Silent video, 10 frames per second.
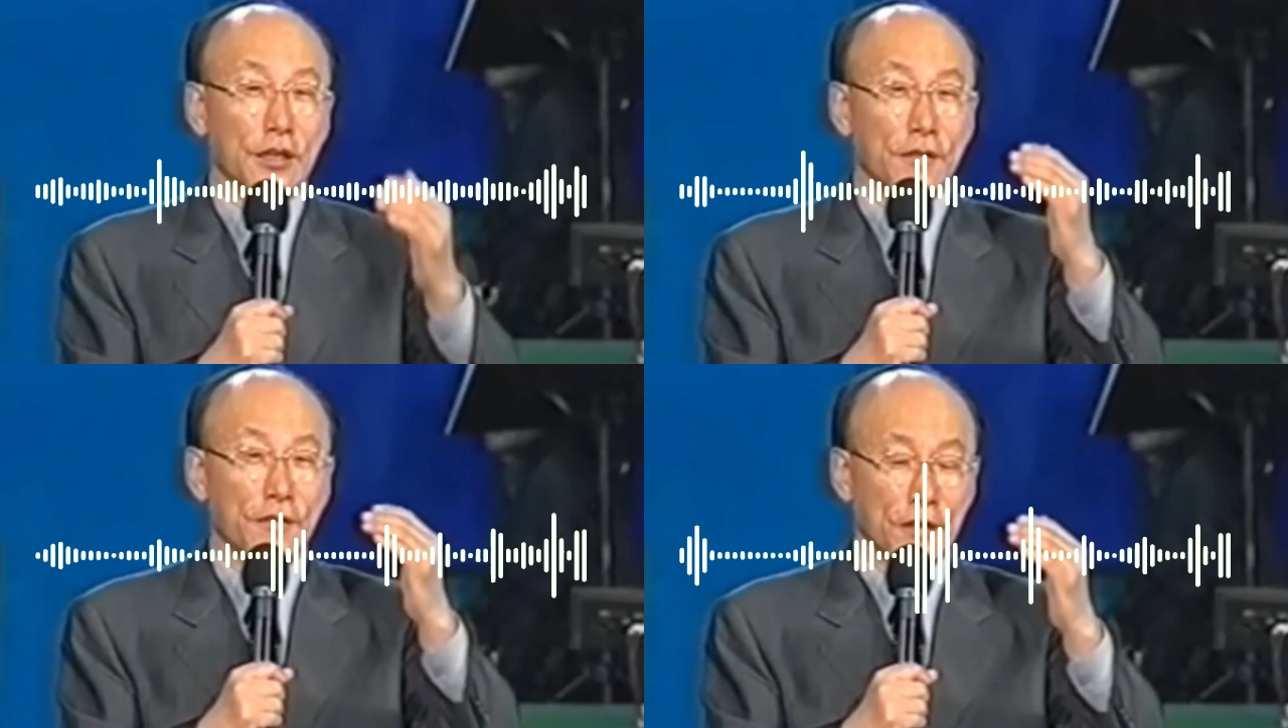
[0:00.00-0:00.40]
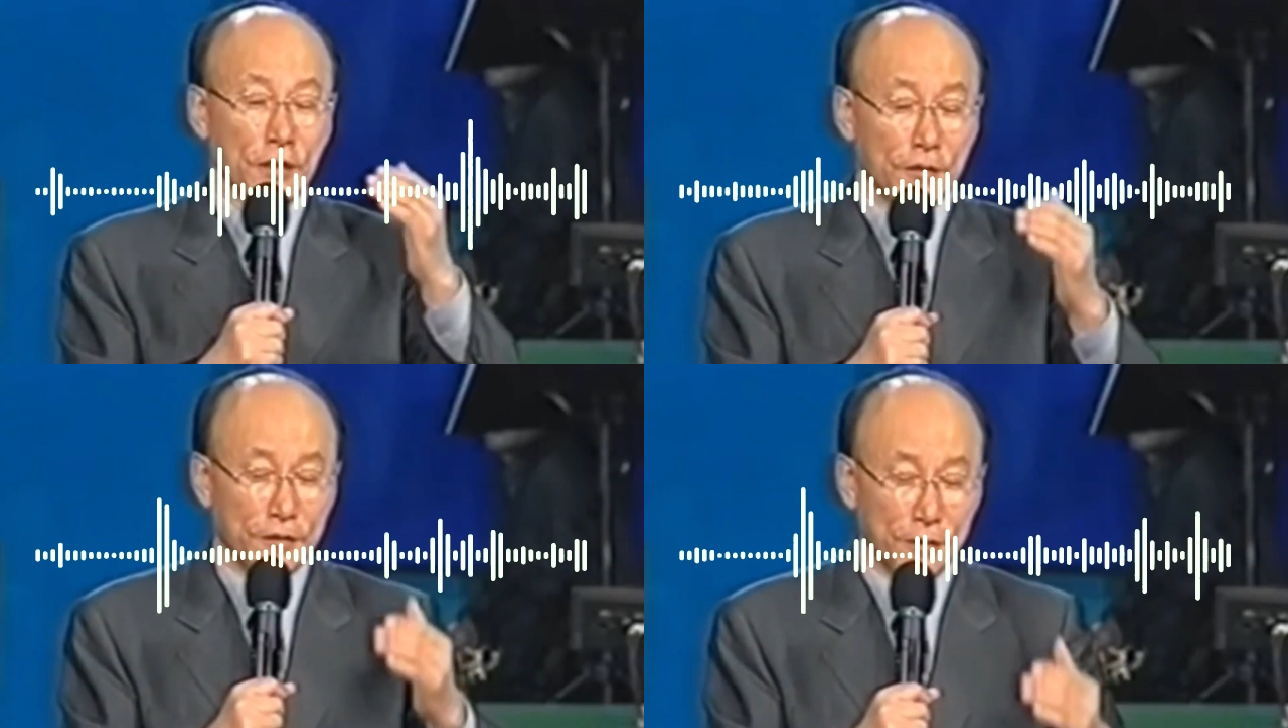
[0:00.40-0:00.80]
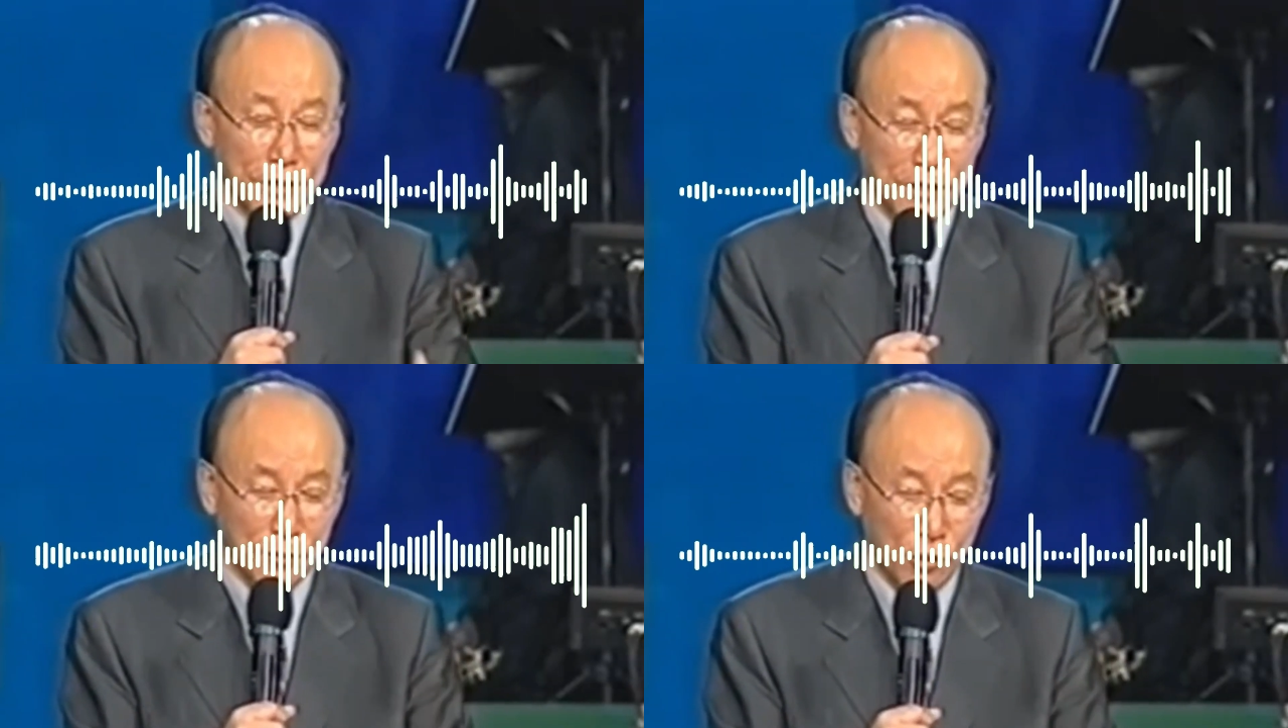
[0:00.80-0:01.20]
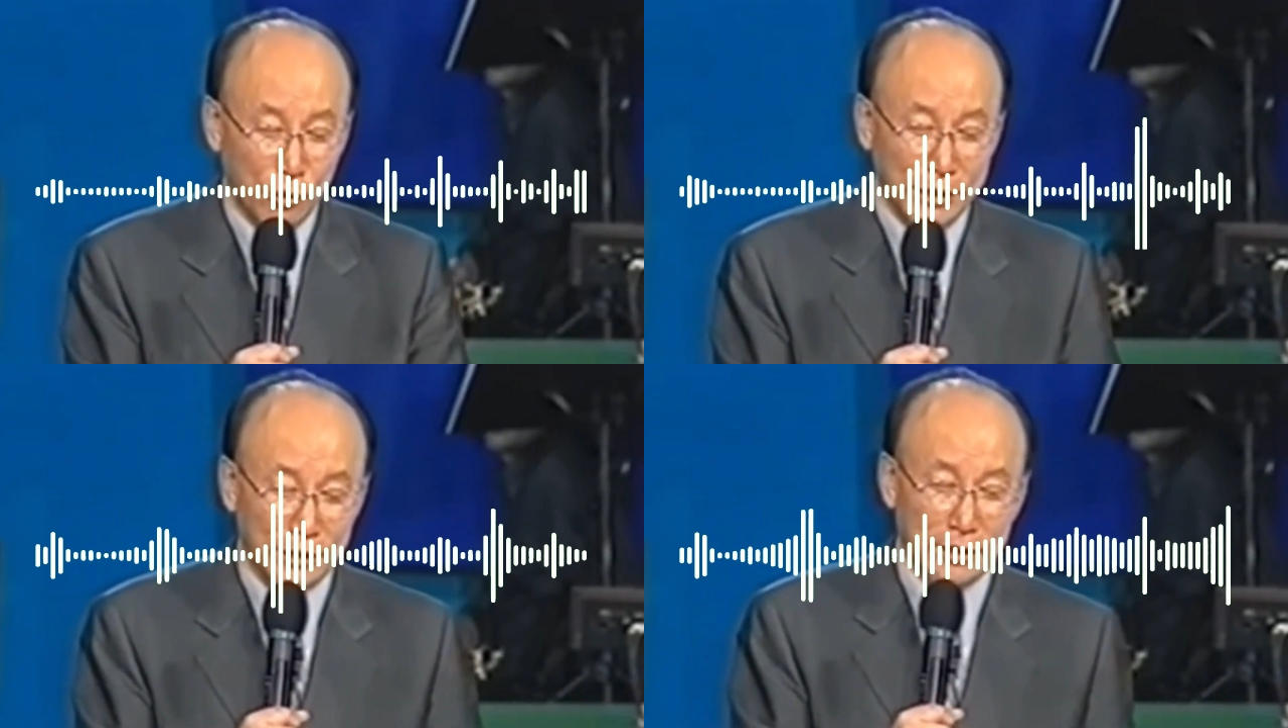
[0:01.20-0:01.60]
uh, from that
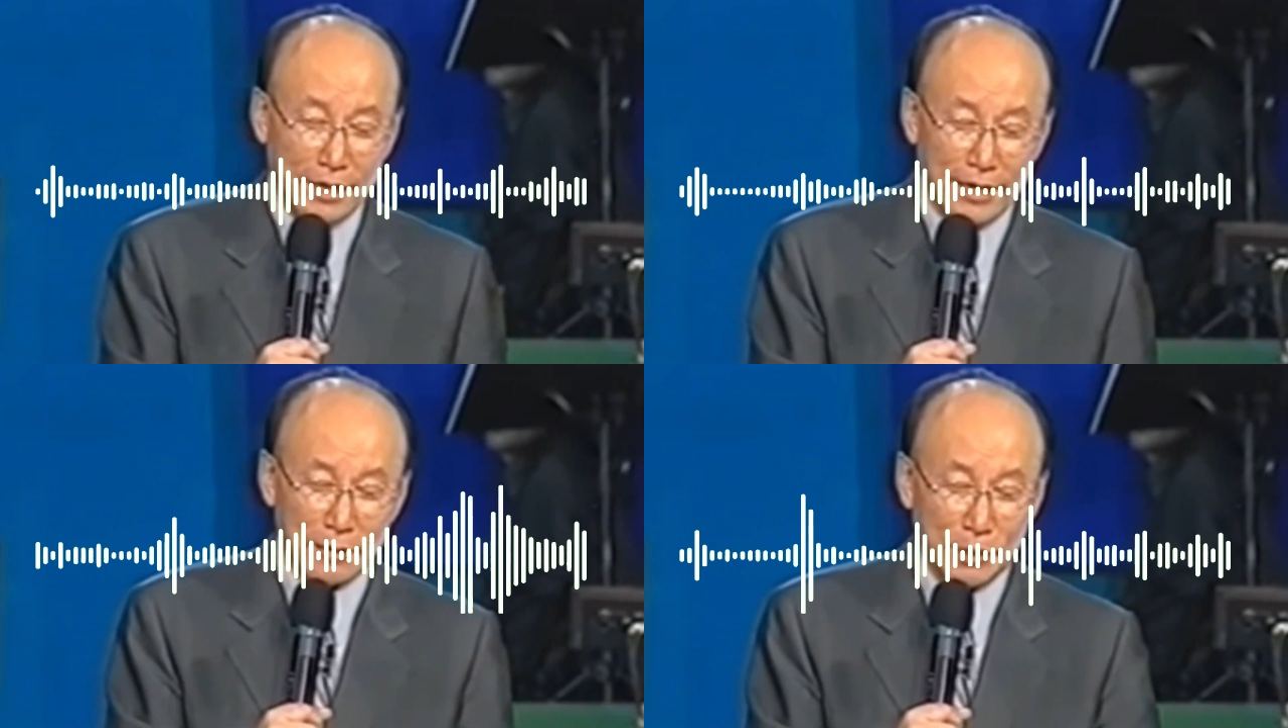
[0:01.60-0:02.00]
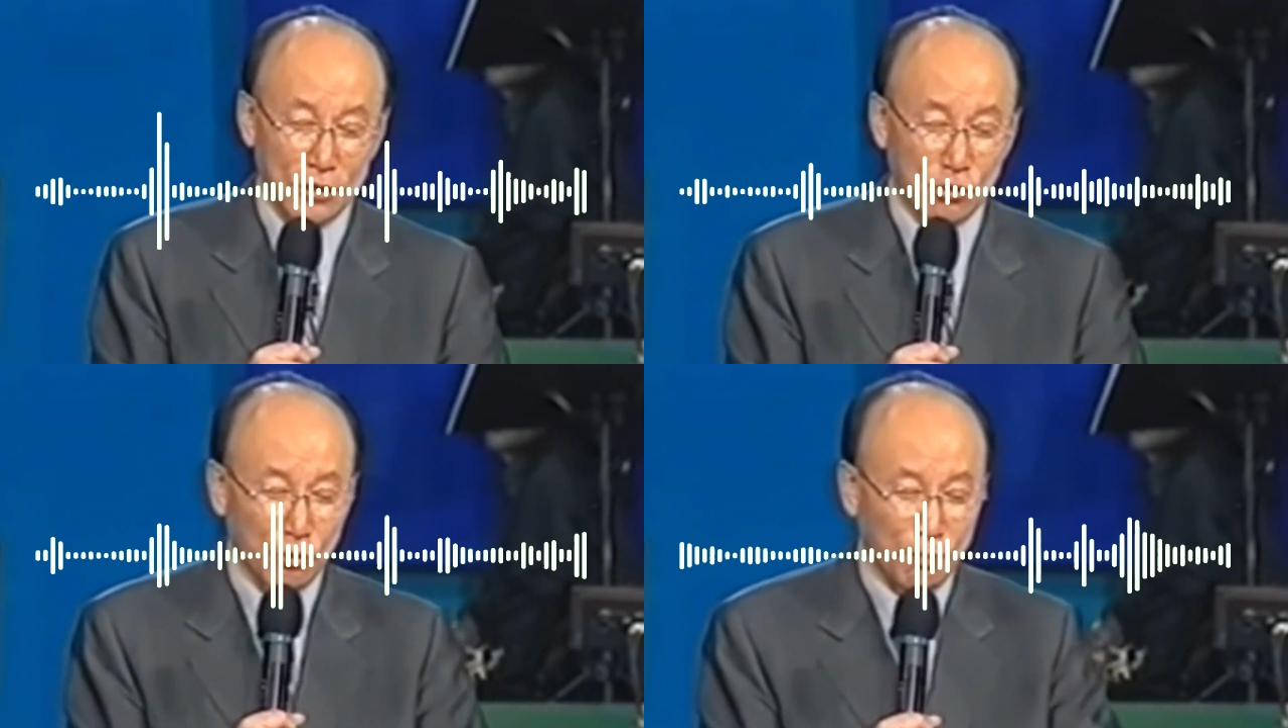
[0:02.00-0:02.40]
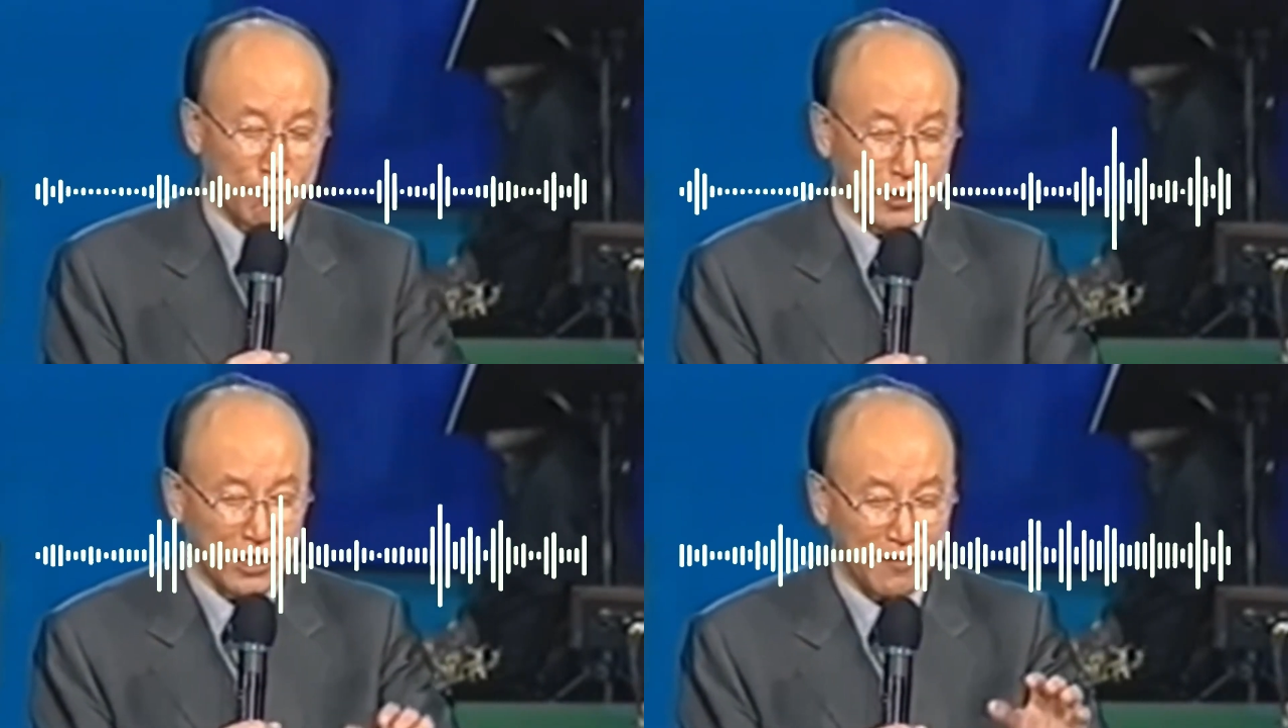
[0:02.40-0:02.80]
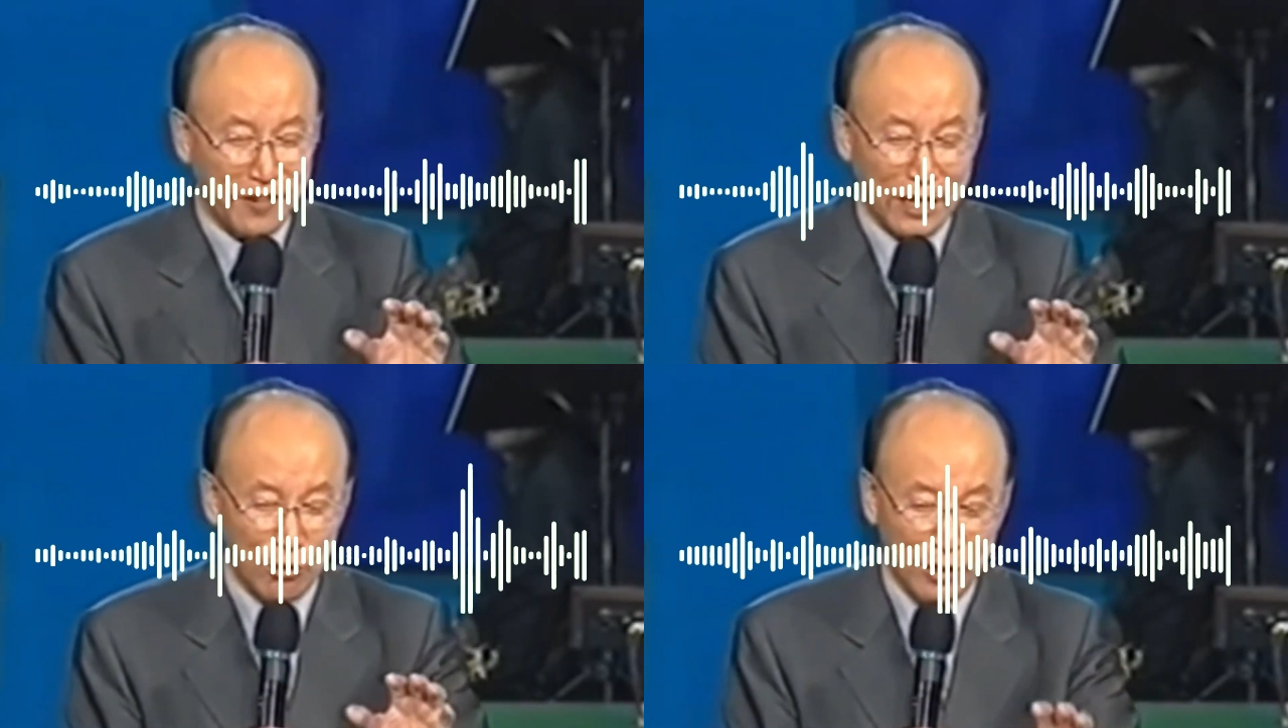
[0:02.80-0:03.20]
moment, I began to
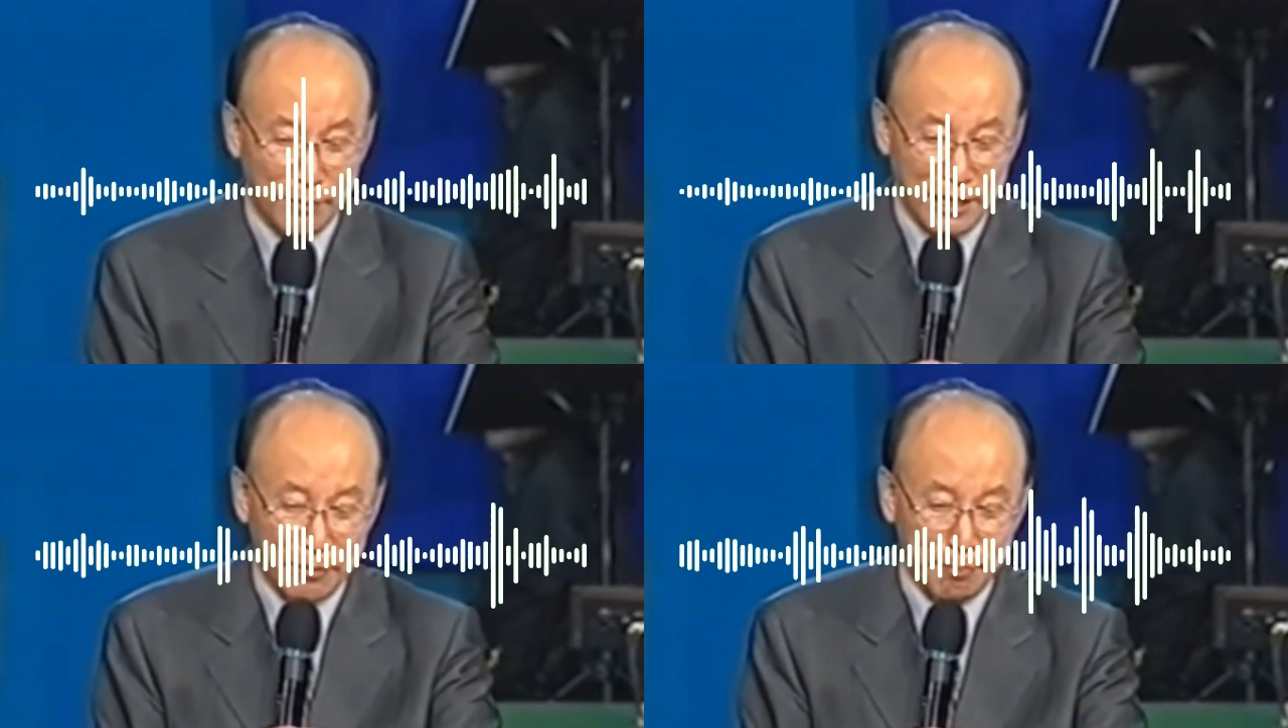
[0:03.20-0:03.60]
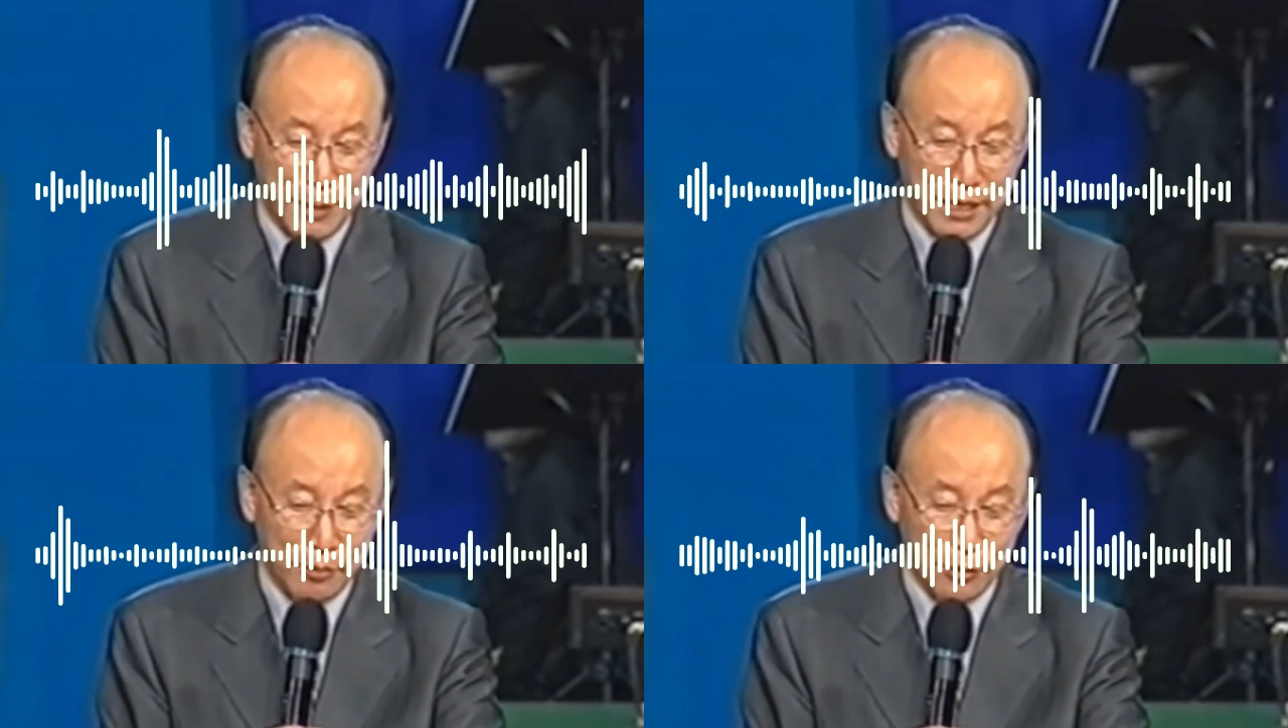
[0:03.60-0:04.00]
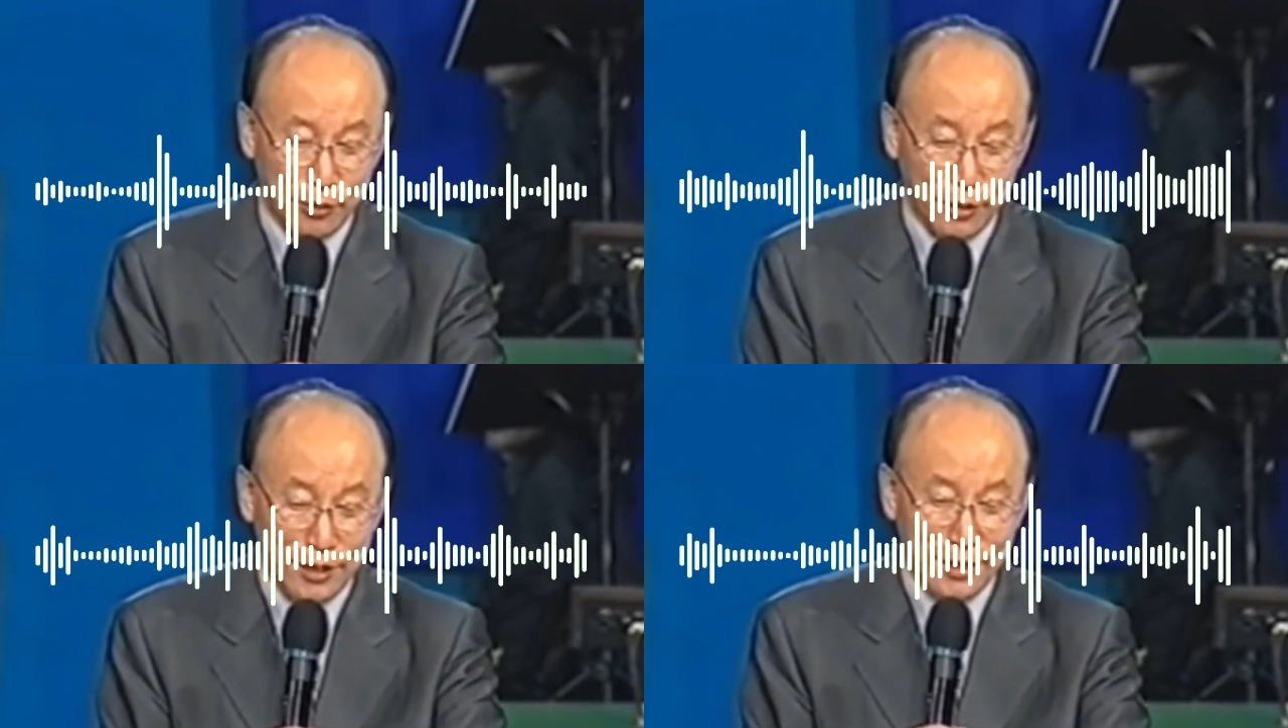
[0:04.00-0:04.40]
devour my Bible